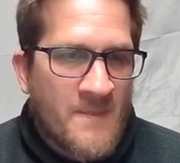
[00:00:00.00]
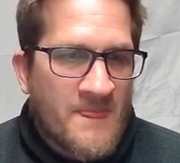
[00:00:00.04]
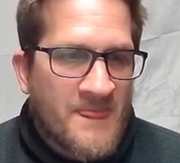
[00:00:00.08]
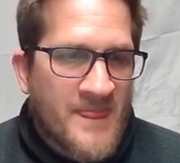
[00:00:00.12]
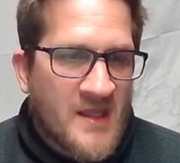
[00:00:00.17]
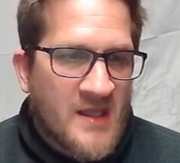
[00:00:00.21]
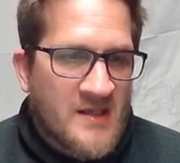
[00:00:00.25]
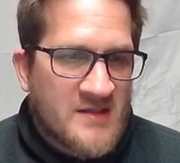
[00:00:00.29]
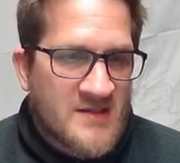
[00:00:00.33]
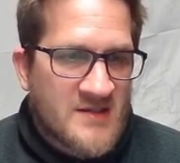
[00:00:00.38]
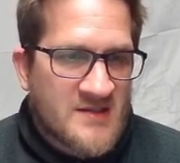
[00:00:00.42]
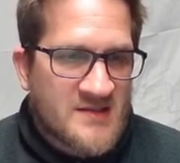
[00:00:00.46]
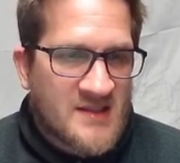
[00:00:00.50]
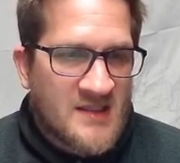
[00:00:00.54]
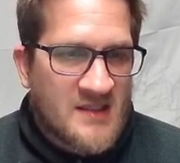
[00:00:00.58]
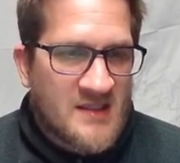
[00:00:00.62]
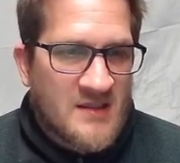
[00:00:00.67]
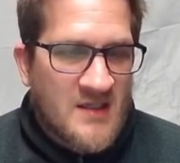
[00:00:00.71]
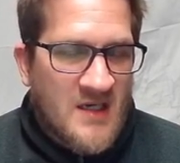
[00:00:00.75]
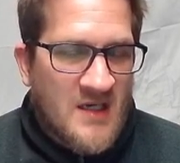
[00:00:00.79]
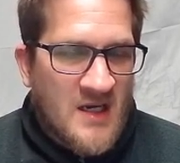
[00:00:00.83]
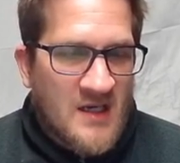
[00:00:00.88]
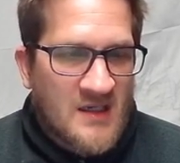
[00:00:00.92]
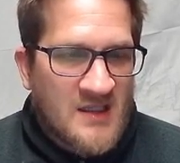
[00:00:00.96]
just
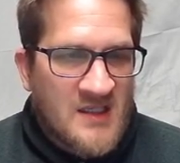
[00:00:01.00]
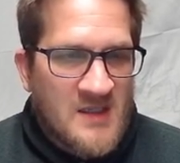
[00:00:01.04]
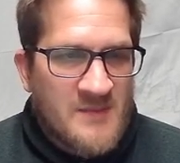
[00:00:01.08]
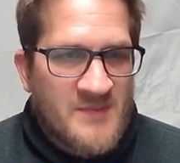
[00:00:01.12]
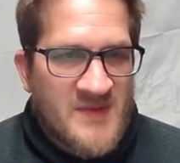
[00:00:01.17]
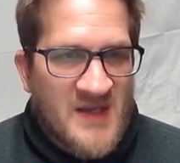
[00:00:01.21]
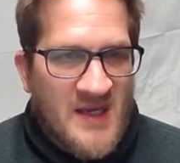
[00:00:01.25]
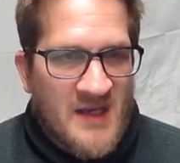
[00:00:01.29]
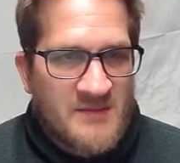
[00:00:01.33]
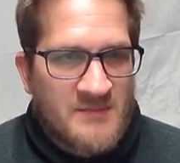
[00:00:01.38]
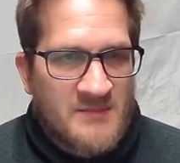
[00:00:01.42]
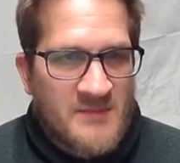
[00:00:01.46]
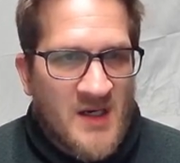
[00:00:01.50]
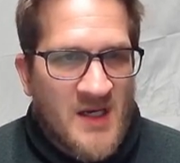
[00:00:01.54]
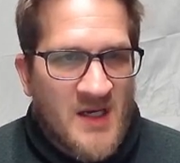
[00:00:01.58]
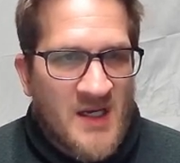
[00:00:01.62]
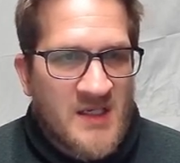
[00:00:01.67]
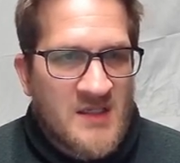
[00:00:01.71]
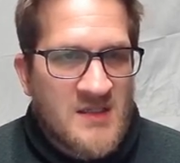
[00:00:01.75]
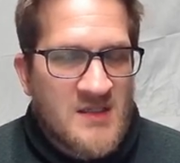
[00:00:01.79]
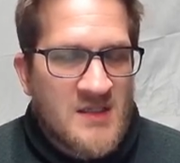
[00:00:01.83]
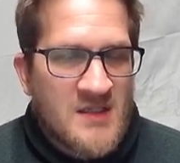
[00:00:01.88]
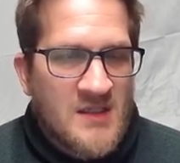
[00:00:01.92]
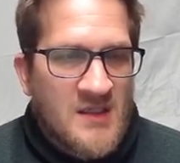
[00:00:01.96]
uh, keep that in
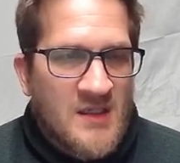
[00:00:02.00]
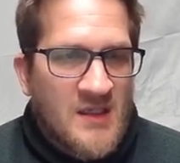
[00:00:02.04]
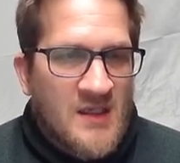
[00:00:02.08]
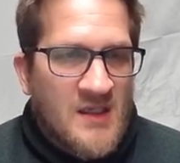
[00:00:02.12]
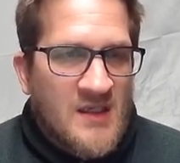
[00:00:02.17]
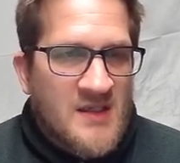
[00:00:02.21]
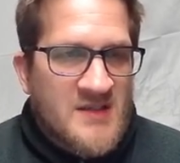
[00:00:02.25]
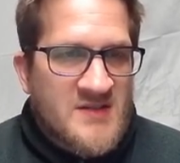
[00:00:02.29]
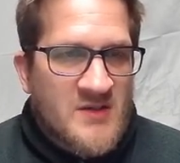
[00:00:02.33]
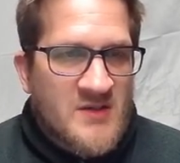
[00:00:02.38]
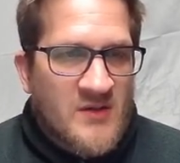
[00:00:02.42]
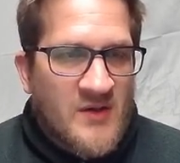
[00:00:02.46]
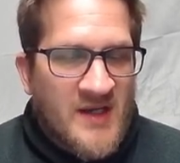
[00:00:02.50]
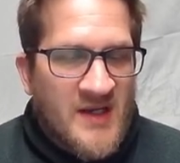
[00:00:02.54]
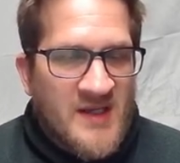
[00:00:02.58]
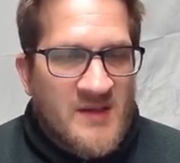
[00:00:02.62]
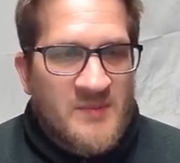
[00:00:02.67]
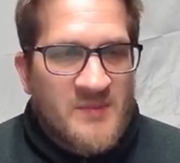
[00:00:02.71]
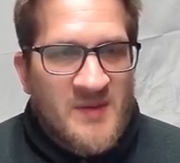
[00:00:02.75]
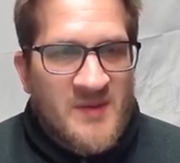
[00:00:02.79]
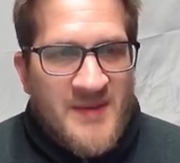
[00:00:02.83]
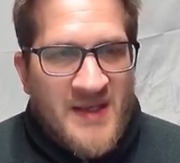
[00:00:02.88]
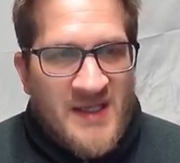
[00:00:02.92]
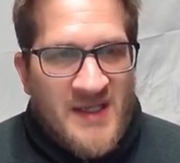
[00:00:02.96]
mind. So I
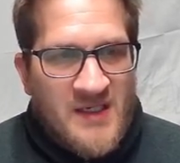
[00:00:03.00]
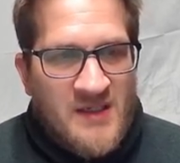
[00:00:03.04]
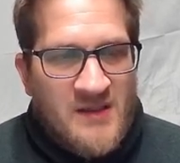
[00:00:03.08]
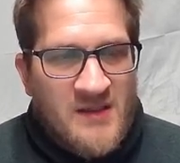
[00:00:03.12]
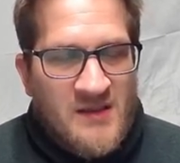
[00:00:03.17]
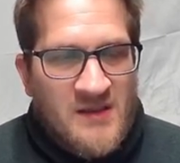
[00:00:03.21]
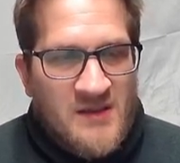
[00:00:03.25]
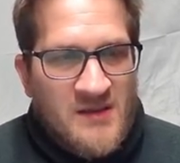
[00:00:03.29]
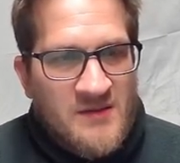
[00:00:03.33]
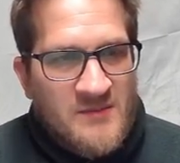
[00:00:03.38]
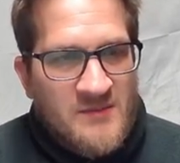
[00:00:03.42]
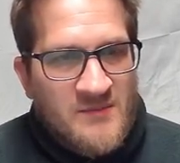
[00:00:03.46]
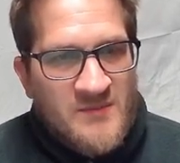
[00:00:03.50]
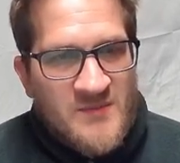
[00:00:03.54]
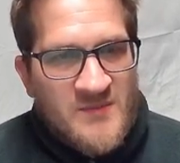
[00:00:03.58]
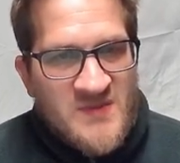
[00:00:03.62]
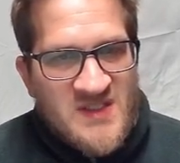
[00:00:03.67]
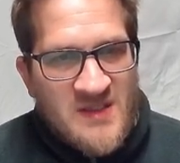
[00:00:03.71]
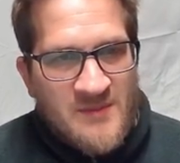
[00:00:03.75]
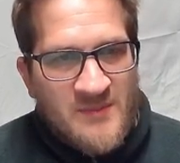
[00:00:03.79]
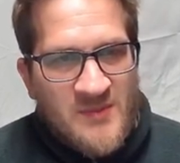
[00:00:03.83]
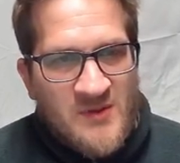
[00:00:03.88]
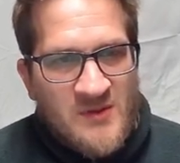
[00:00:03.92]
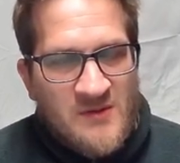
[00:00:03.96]
implemented a
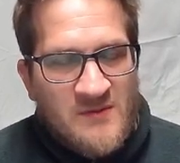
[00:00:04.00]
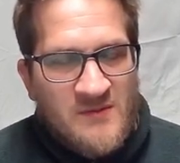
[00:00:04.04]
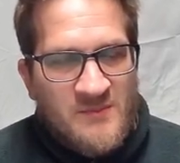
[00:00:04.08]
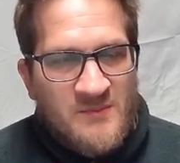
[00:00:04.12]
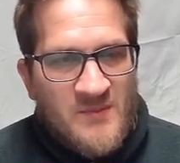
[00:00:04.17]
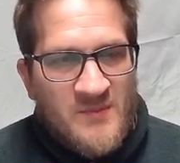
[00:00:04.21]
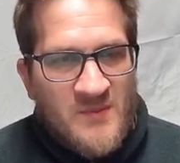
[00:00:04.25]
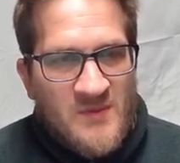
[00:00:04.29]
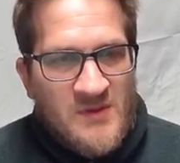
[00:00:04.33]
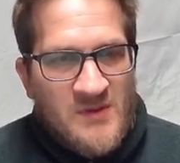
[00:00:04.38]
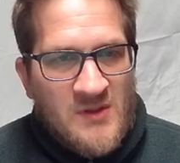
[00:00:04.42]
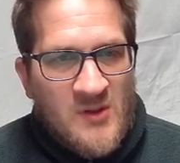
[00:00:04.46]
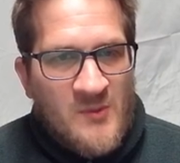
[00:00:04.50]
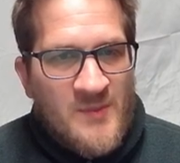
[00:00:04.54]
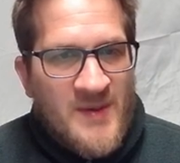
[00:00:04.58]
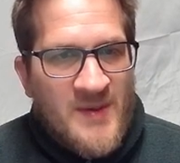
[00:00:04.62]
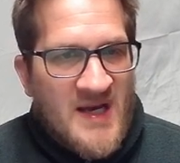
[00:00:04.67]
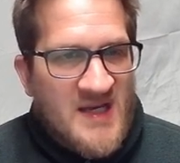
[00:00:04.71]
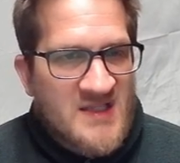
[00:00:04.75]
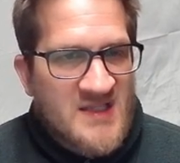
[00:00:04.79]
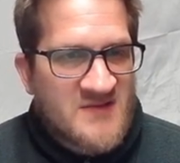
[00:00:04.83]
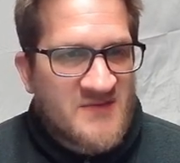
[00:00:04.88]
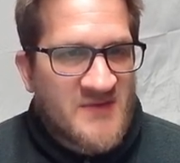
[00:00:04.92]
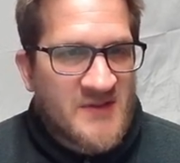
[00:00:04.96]
simple low
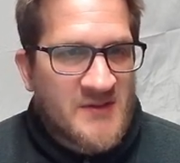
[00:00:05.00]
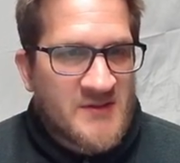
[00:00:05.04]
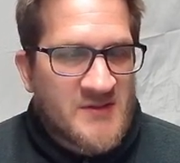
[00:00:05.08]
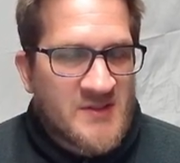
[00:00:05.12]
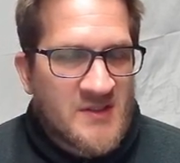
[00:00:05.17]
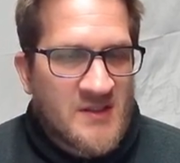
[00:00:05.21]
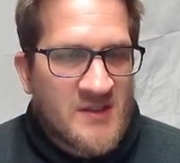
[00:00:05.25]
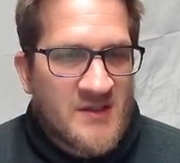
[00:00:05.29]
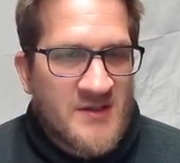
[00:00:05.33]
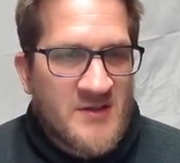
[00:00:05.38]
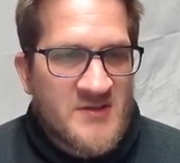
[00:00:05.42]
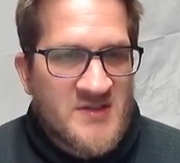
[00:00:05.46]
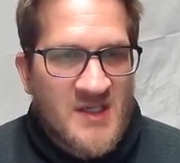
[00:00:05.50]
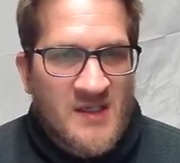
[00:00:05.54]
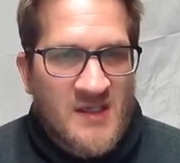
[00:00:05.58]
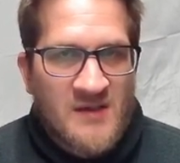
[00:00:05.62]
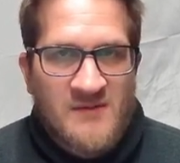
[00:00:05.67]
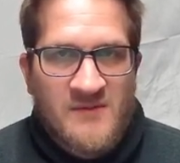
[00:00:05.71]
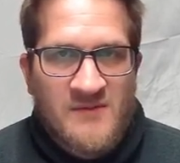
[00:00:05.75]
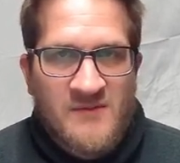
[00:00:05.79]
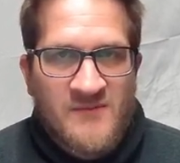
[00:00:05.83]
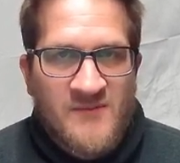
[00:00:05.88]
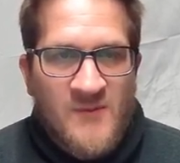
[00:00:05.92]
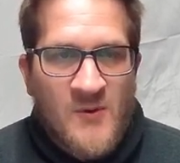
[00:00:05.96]
pass filter using a
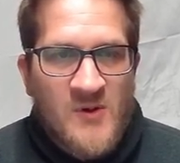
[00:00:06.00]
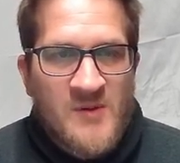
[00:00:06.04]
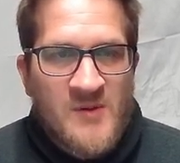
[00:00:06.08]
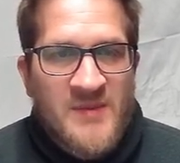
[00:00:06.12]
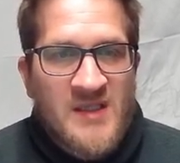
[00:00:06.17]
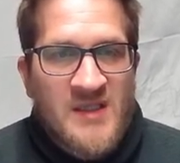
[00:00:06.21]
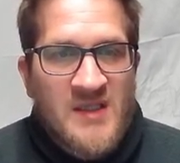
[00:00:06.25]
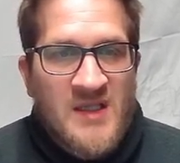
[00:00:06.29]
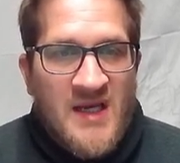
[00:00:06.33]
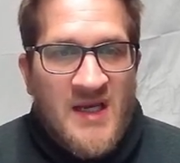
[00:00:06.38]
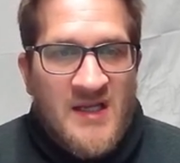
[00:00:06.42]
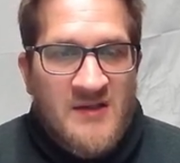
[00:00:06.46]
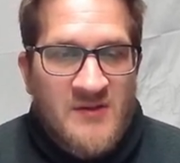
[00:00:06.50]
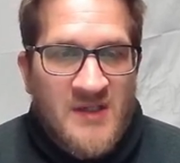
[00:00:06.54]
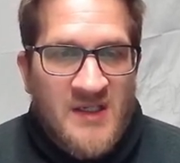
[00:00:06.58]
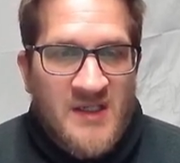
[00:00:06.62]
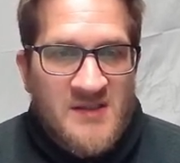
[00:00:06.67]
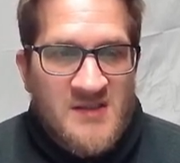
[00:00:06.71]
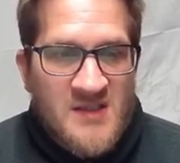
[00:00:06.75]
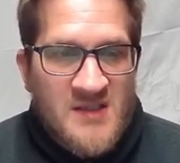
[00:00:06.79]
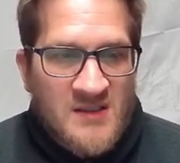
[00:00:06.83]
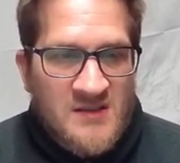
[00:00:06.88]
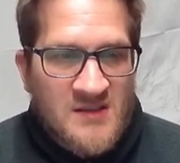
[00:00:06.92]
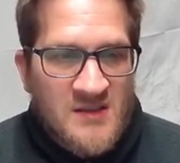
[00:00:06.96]
4 millihenry
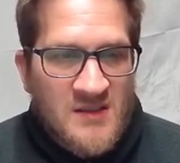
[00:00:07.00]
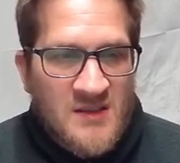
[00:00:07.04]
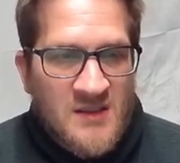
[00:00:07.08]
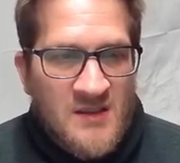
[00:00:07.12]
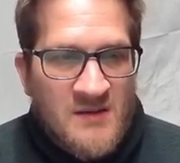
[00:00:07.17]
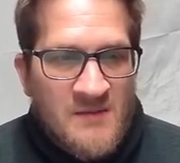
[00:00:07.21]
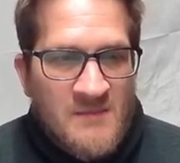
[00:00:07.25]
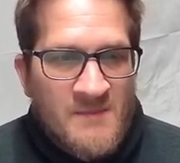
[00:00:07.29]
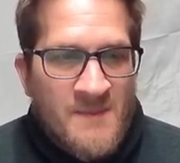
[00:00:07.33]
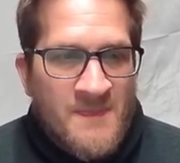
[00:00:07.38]
inductor